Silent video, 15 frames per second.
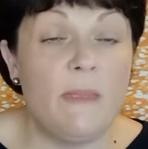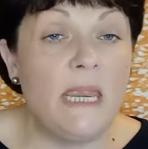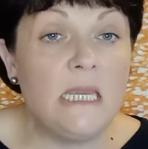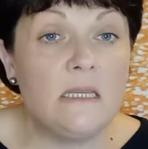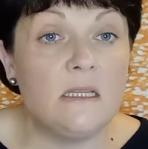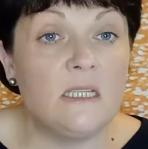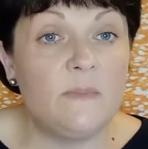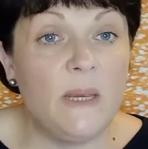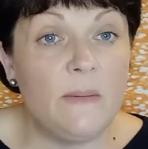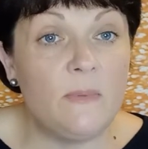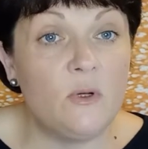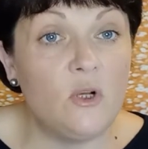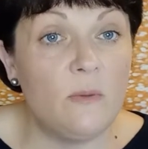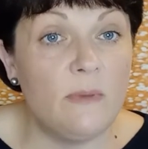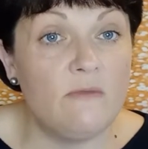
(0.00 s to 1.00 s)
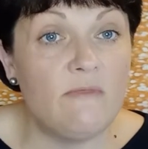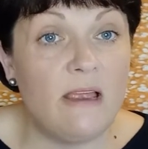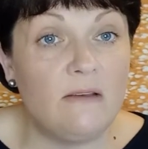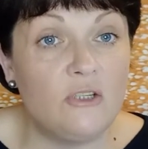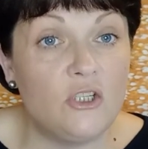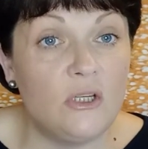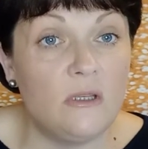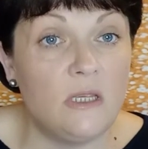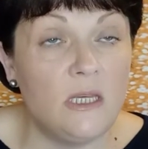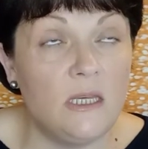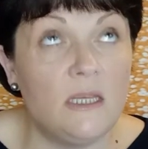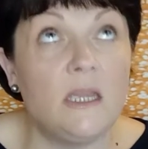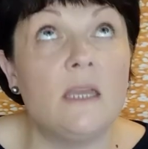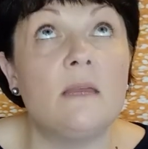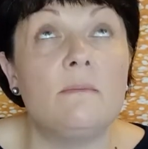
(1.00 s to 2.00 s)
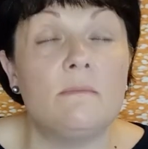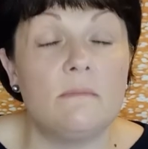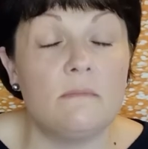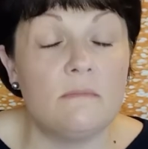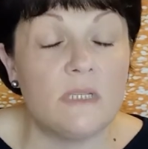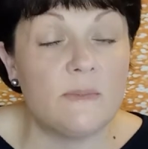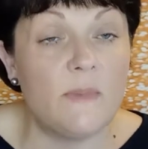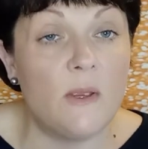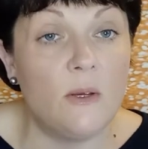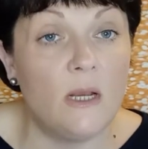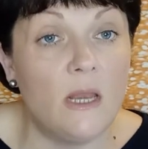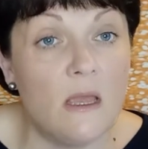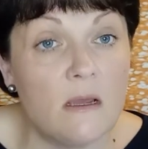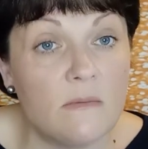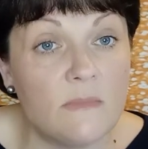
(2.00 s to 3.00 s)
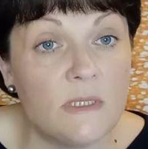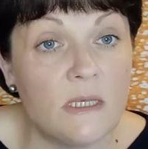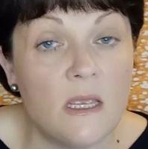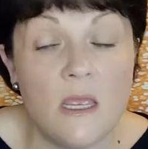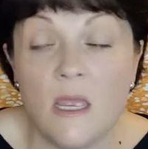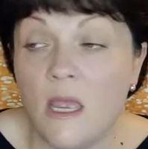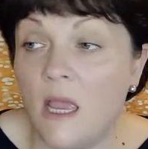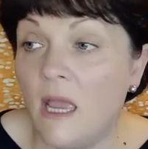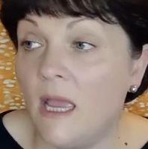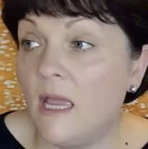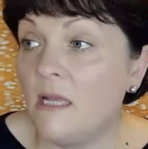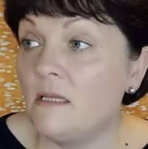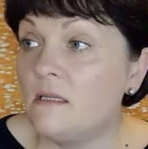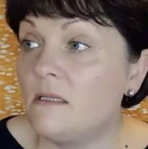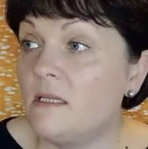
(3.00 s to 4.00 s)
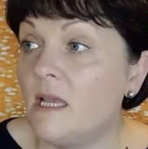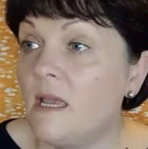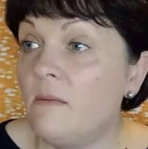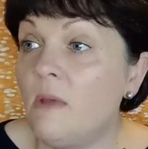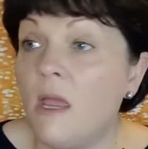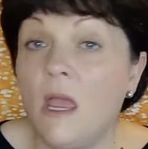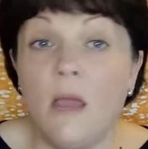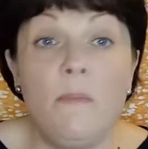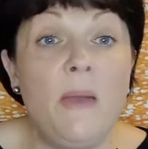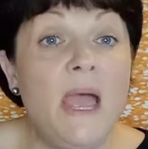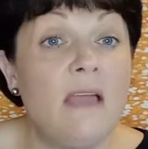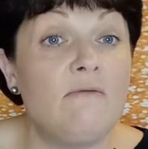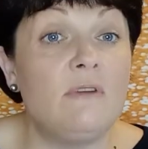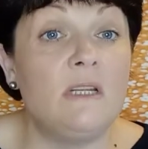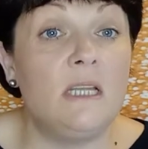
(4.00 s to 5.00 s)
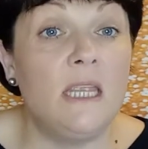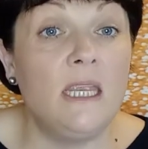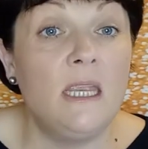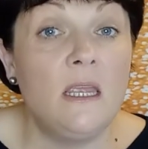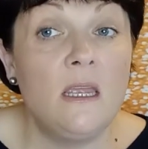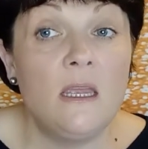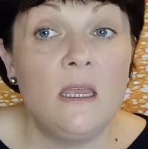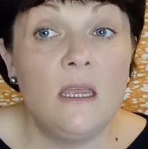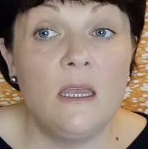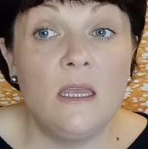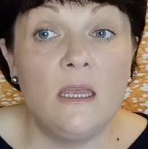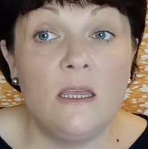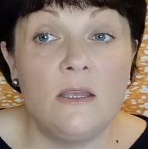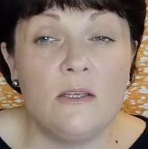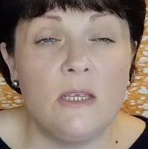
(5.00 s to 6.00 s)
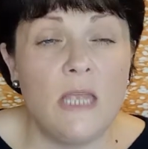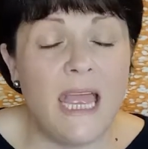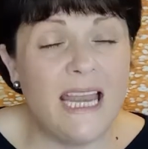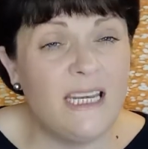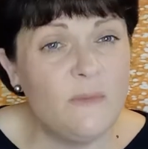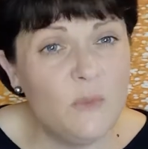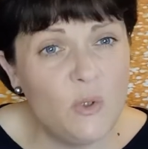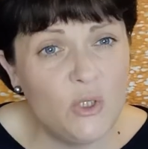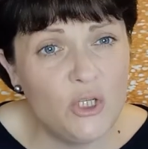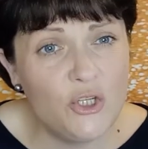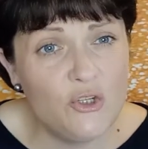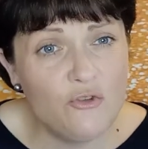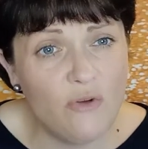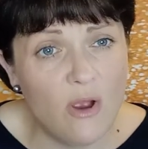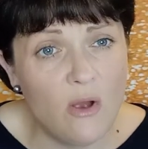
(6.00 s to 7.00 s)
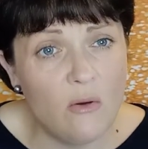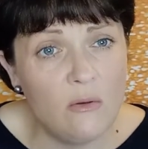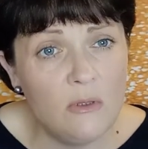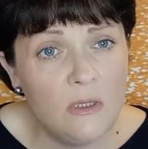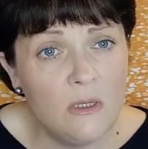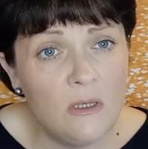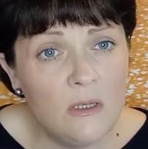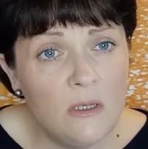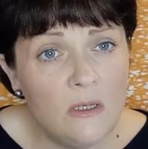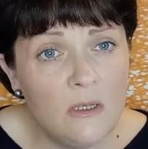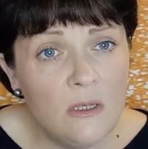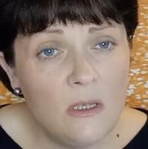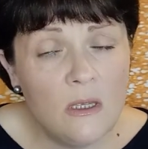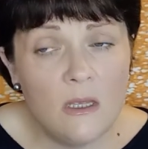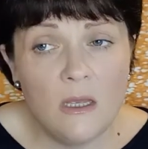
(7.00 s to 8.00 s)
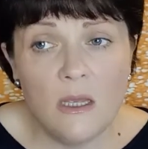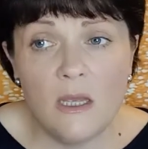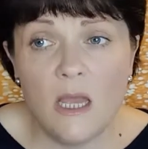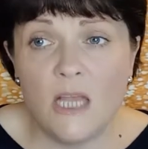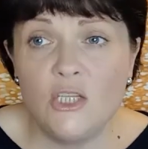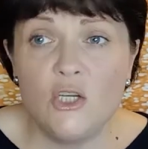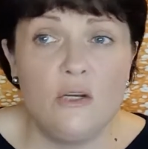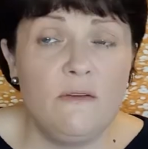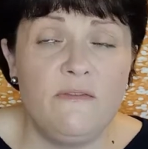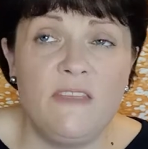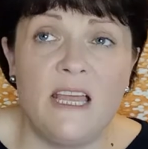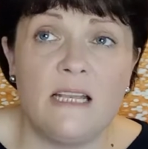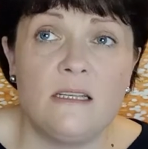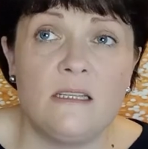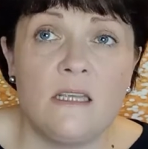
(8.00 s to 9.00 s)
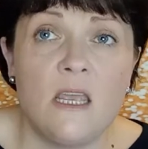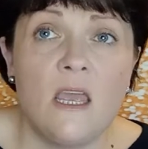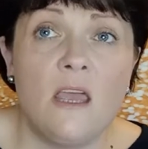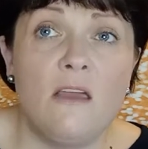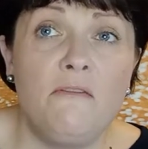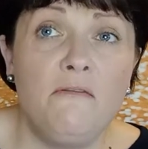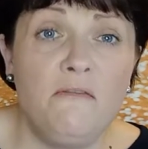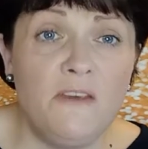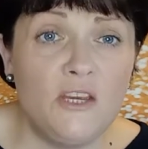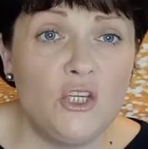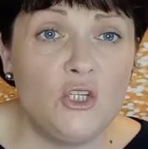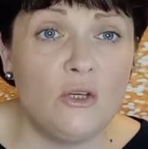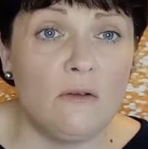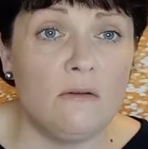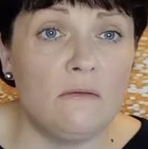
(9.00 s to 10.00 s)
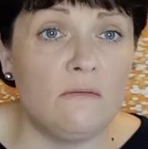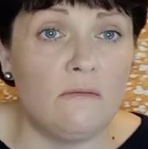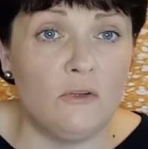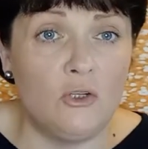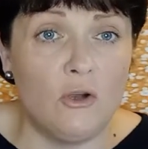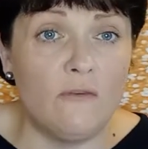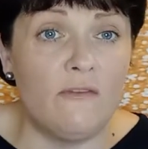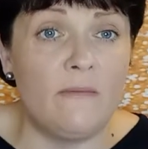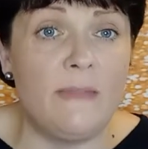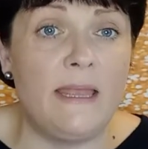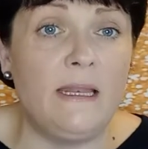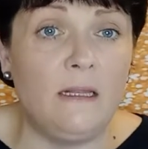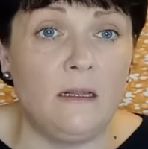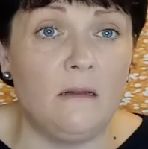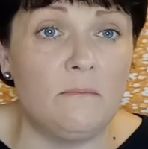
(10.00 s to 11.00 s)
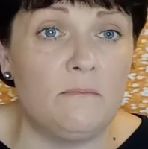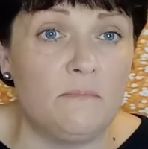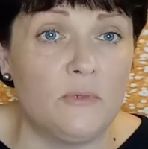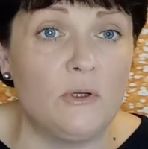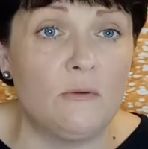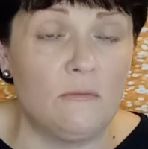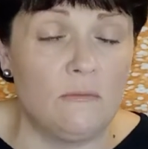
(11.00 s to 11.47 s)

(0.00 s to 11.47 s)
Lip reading: maintenance people coming round to do the smoke alarms. And apparently animal control, I don't know if that's official governmental